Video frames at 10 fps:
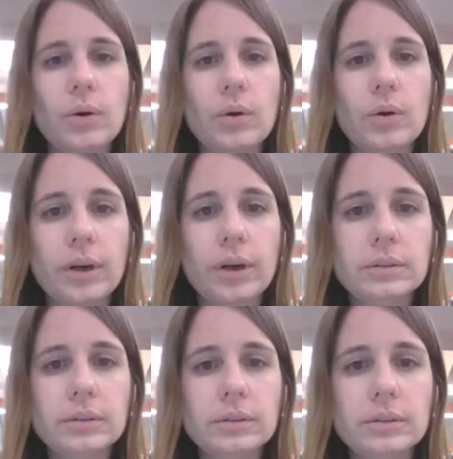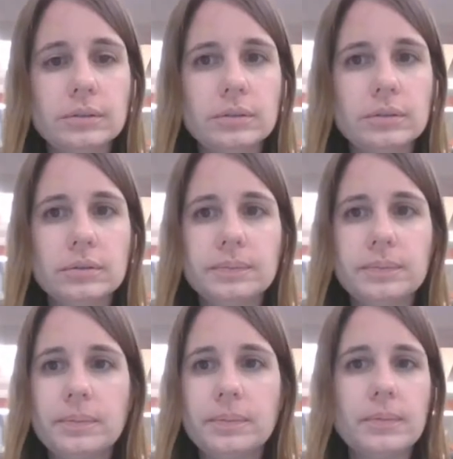go to the next screen.
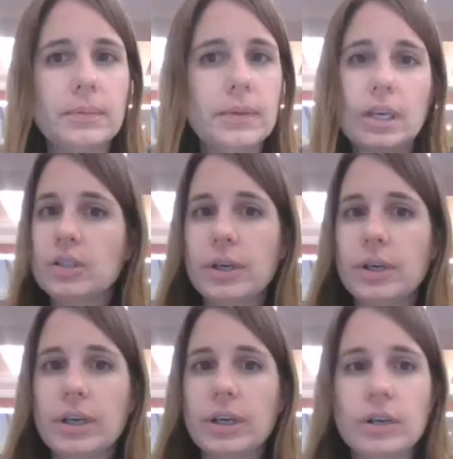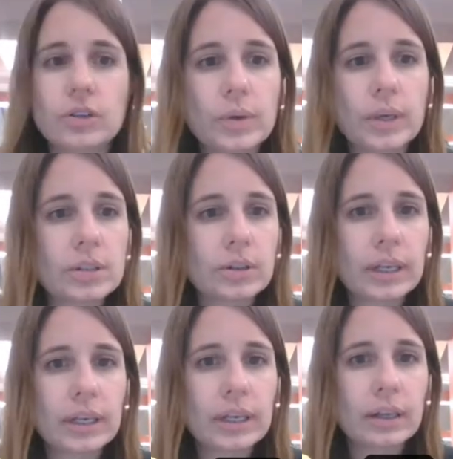It'll give you here's what it's looking
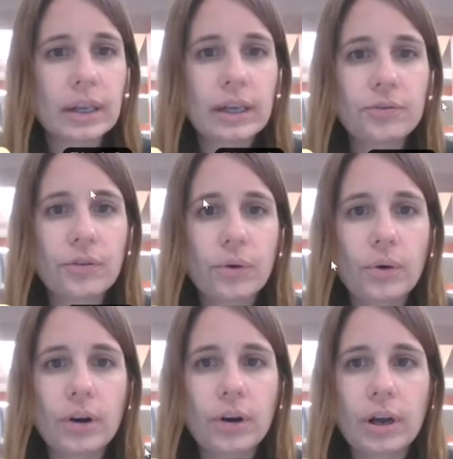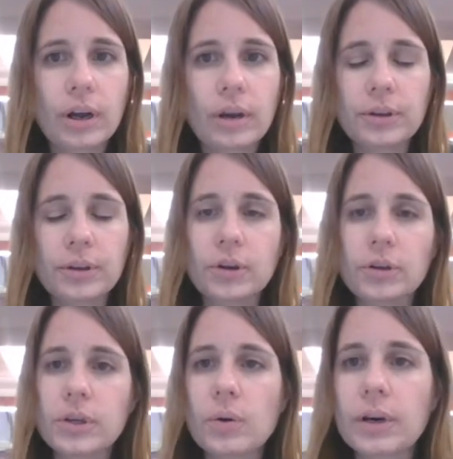like for Flipgrid recording